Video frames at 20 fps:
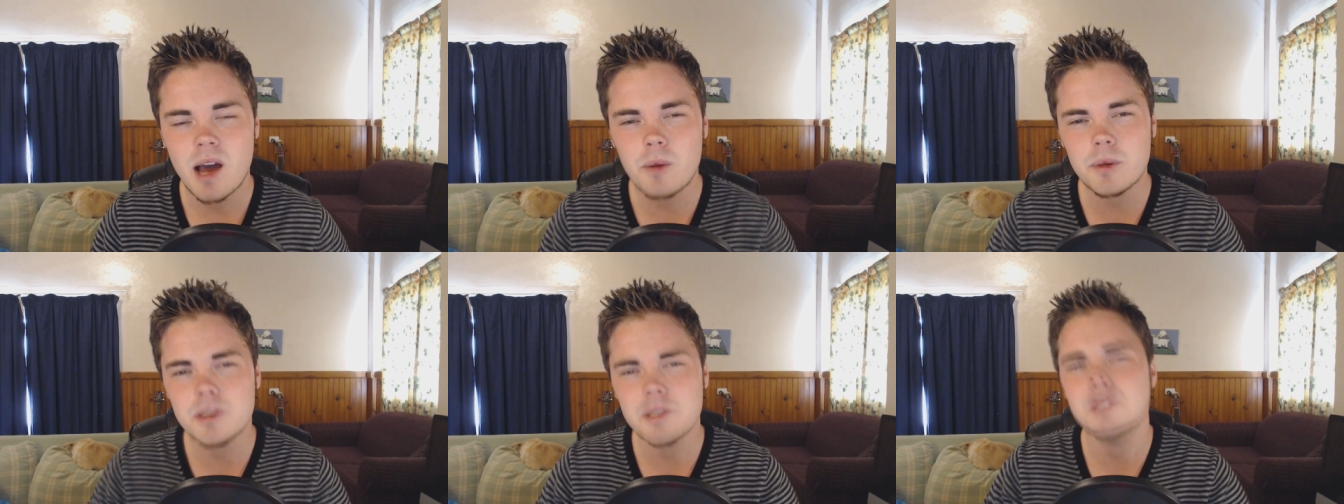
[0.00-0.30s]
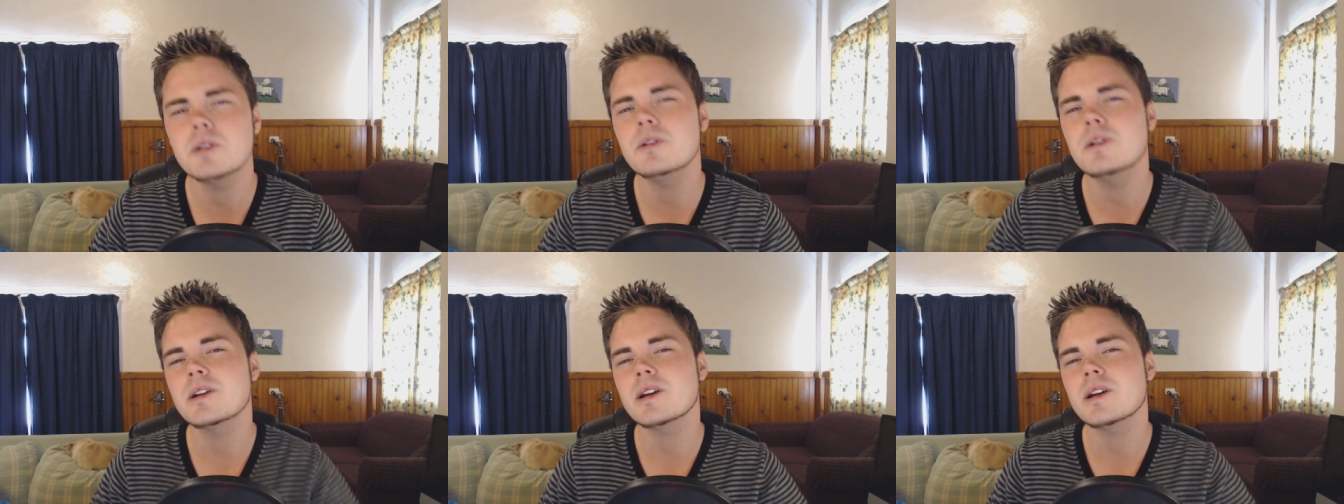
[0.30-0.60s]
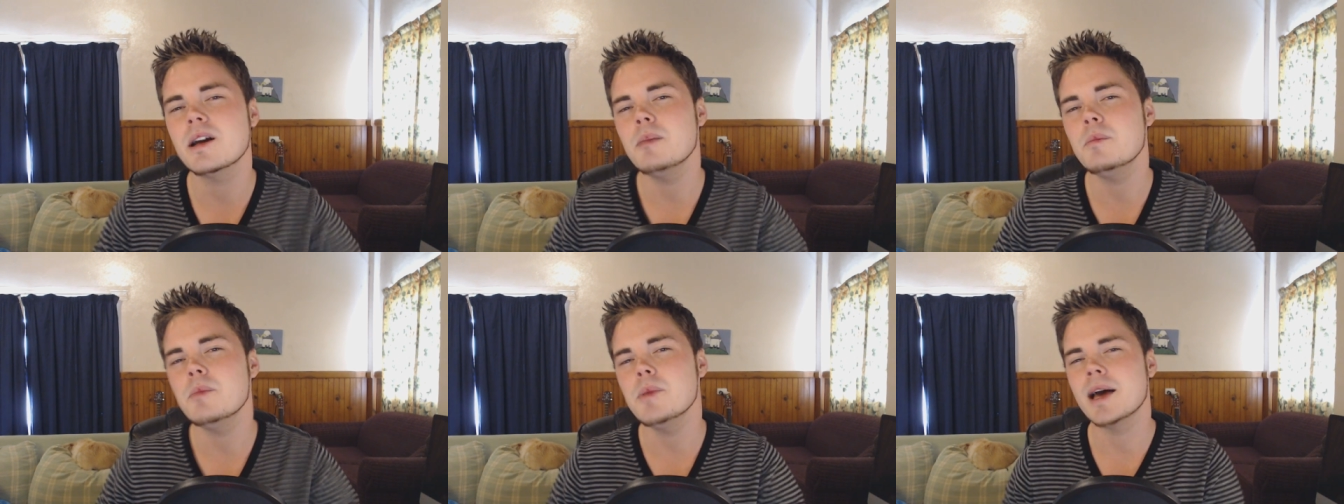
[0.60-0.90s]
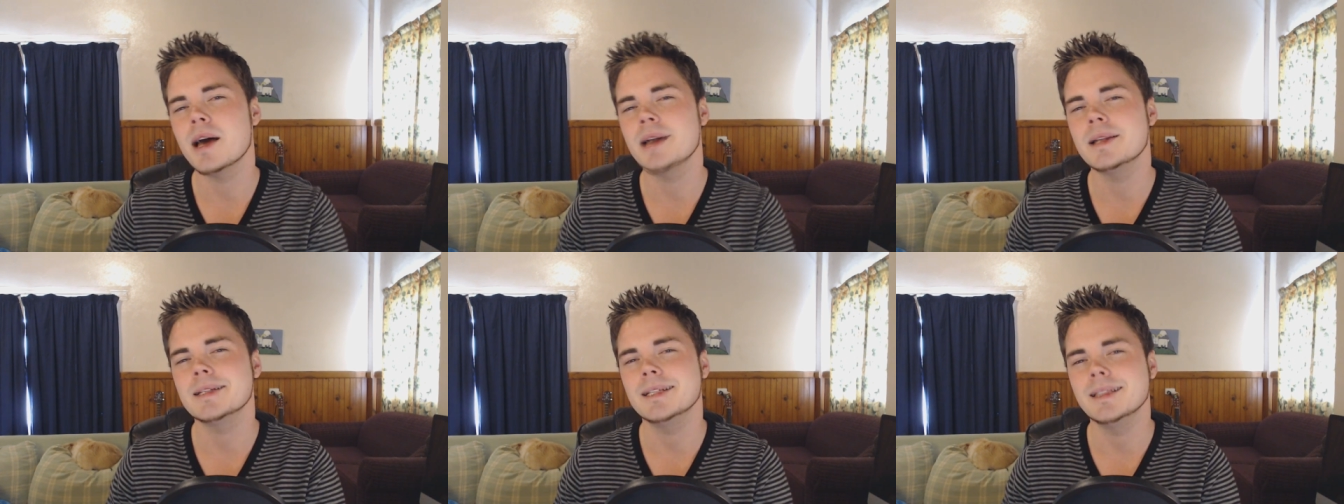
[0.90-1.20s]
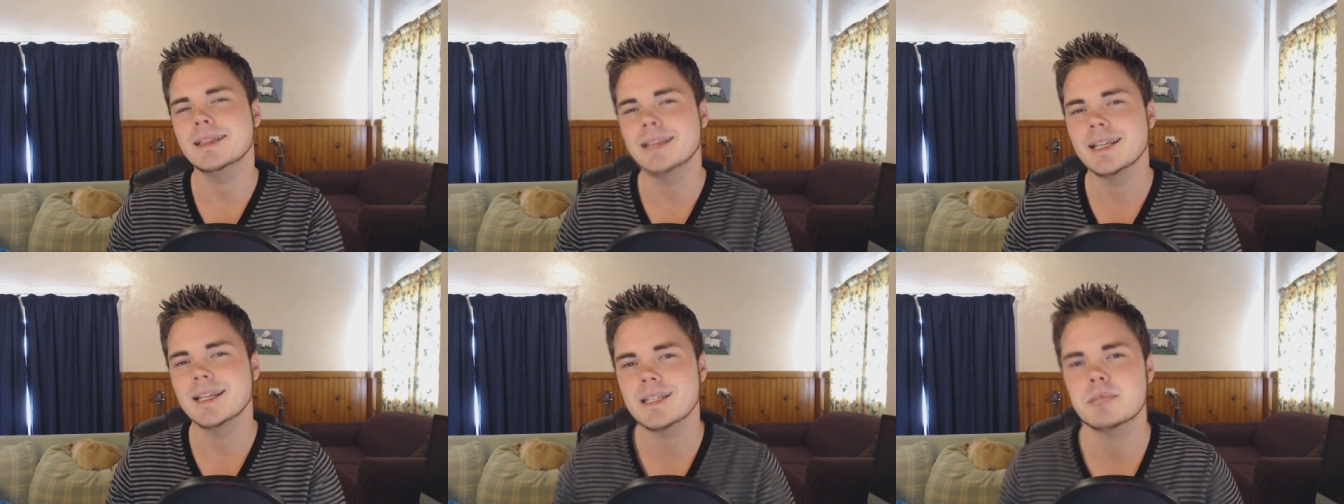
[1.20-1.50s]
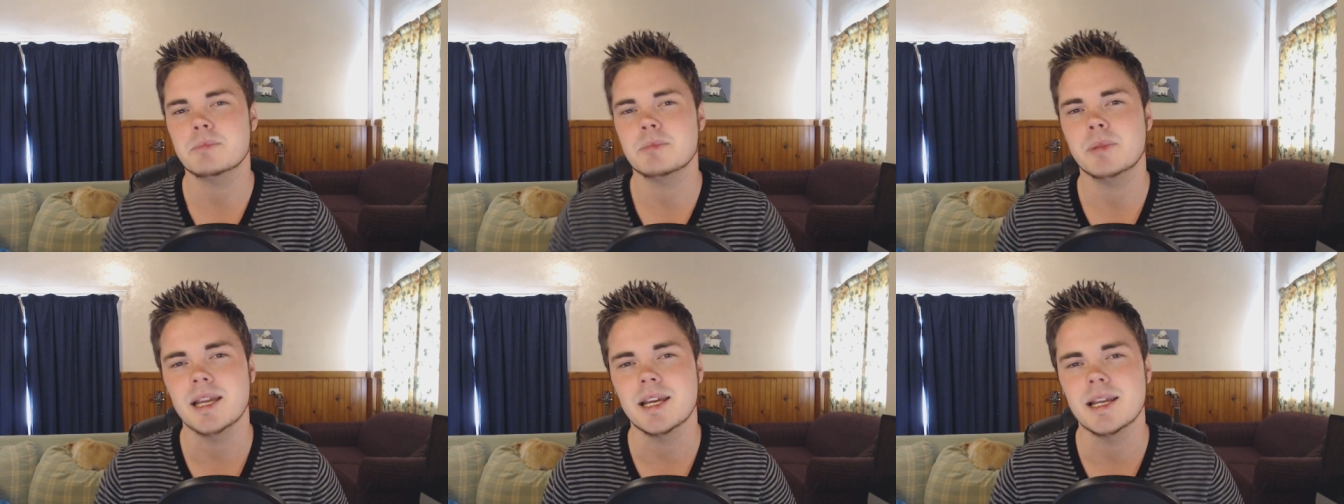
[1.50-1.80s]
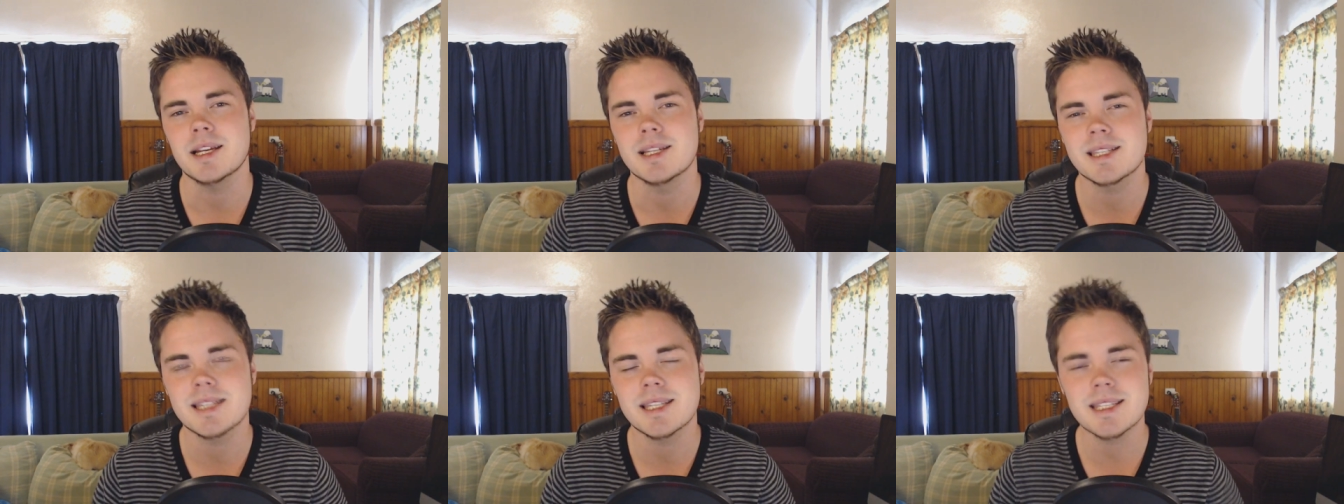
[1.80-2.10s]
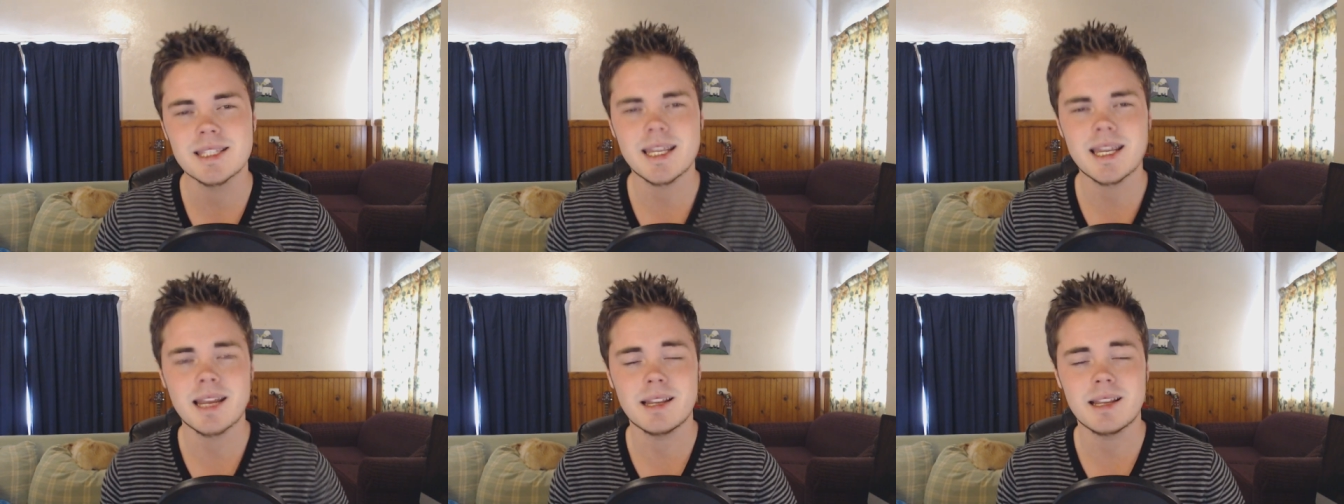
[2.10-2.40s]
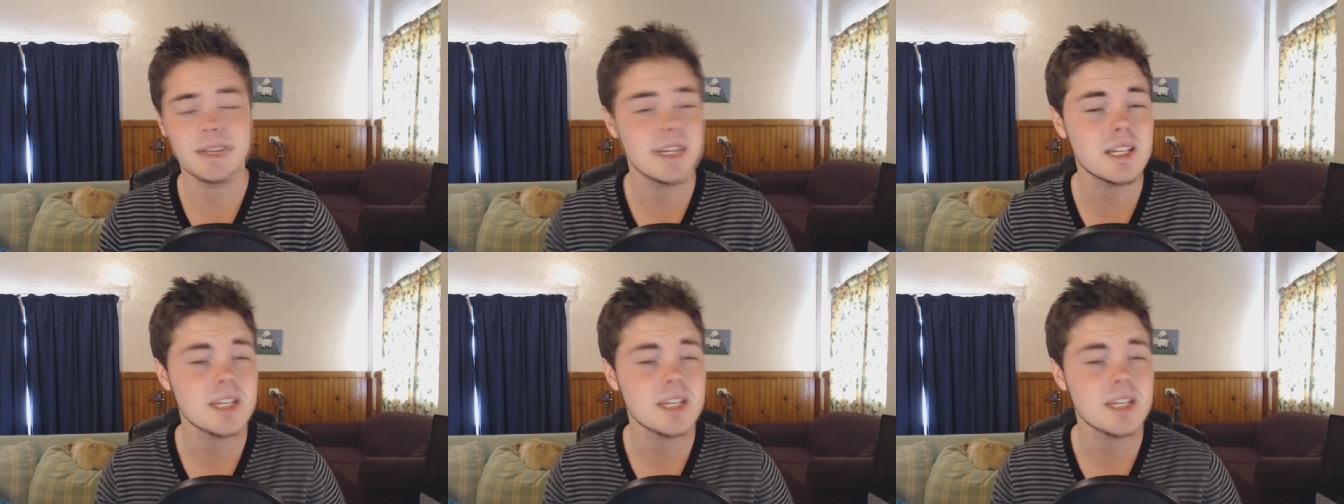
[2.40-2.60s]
I want to talk about Let's Plays, the state,